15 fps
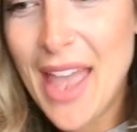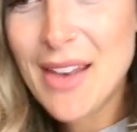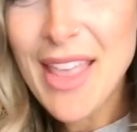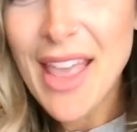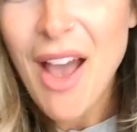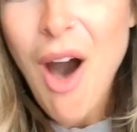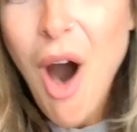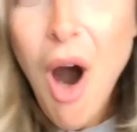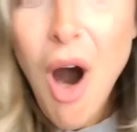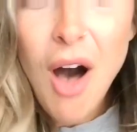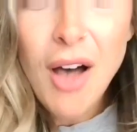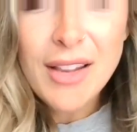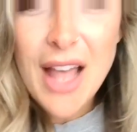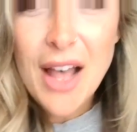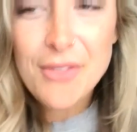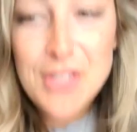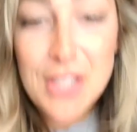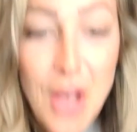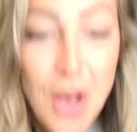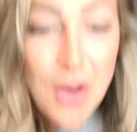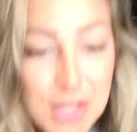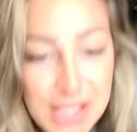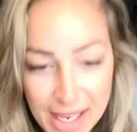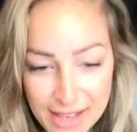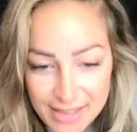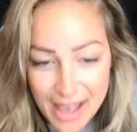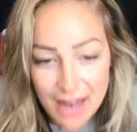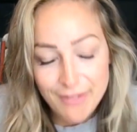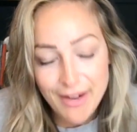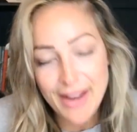And they all love to
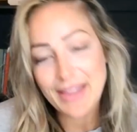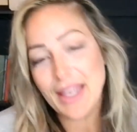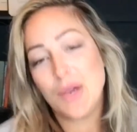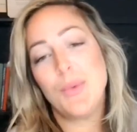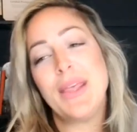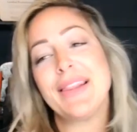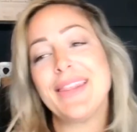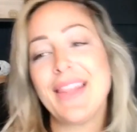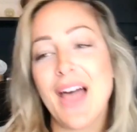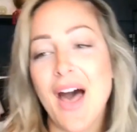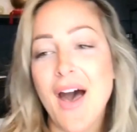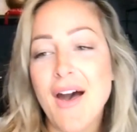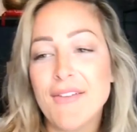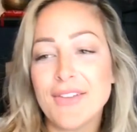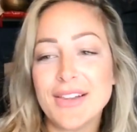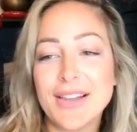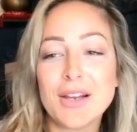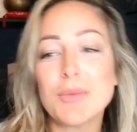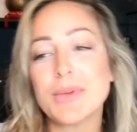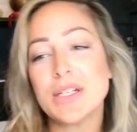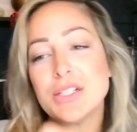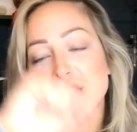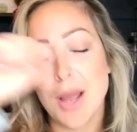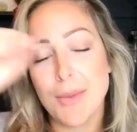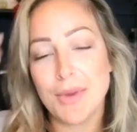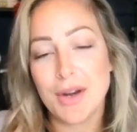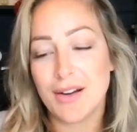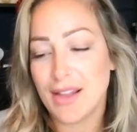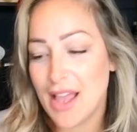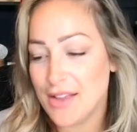co-sign that, right? Like, we love a little bit of
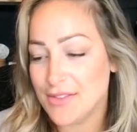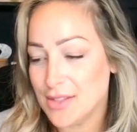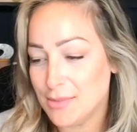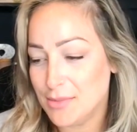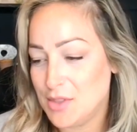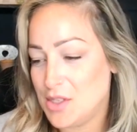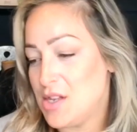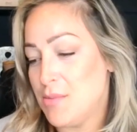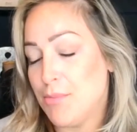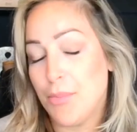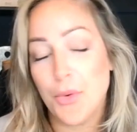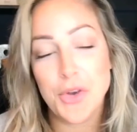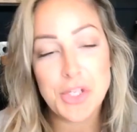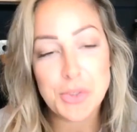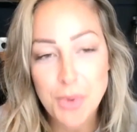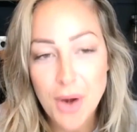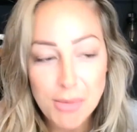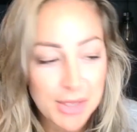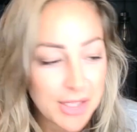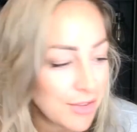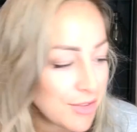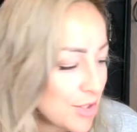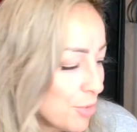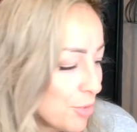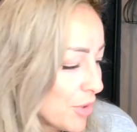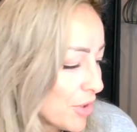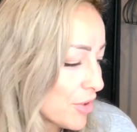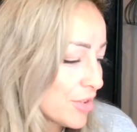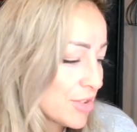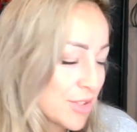drama in our lives, and boys probably do too,
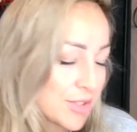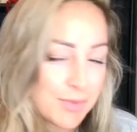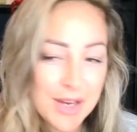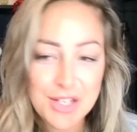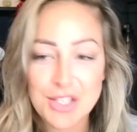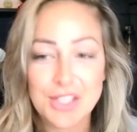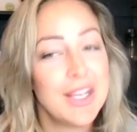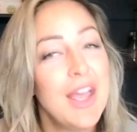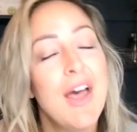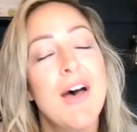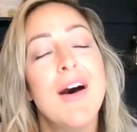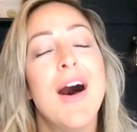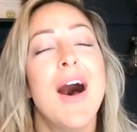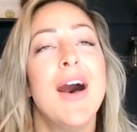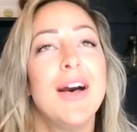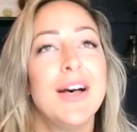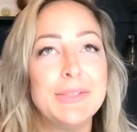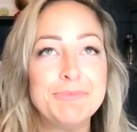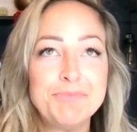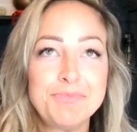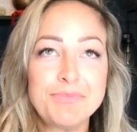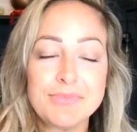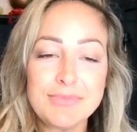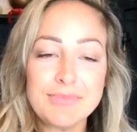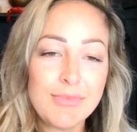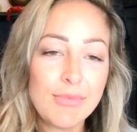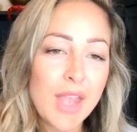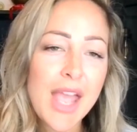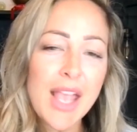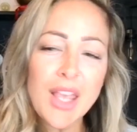but girls especially. I
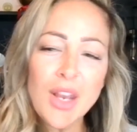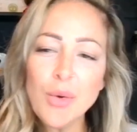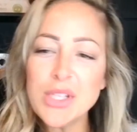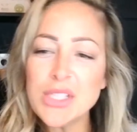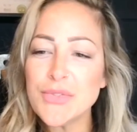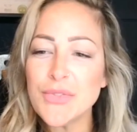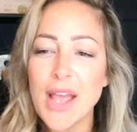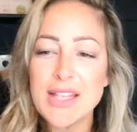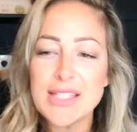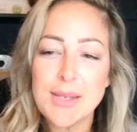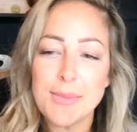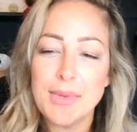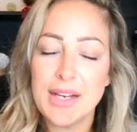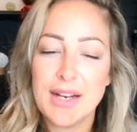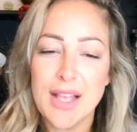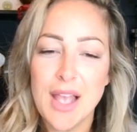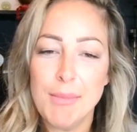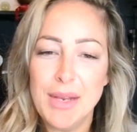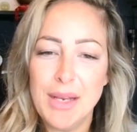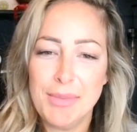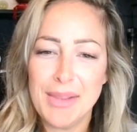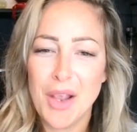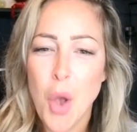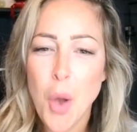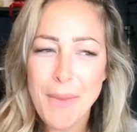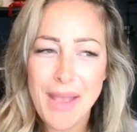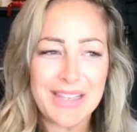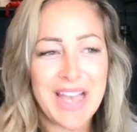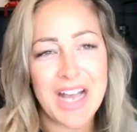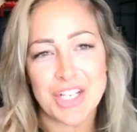could always find somebody to come in and be like, oh
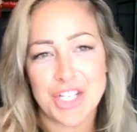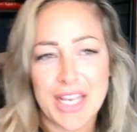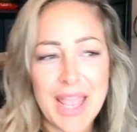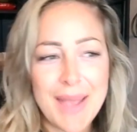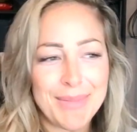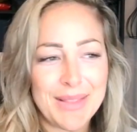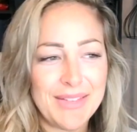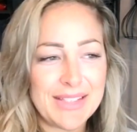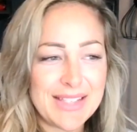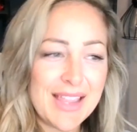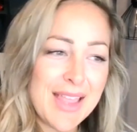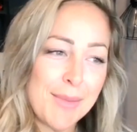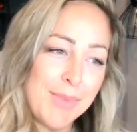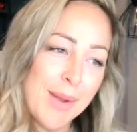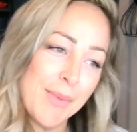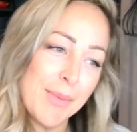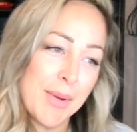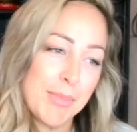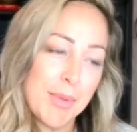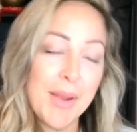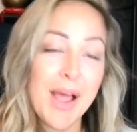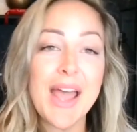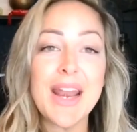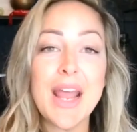my gosh, I can't believe he said that, blah, blah, blah, blah, blah.